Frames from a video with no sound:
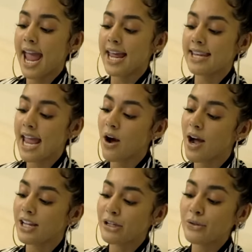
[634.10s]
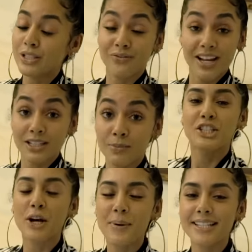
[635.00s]
and now I use Facebook.
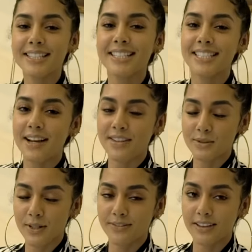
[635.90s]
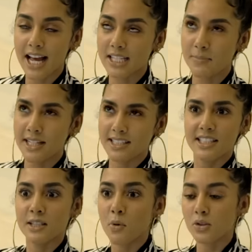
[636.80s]
So I basically saved this one for last because
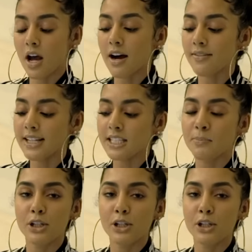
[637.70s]
it's the most obvious,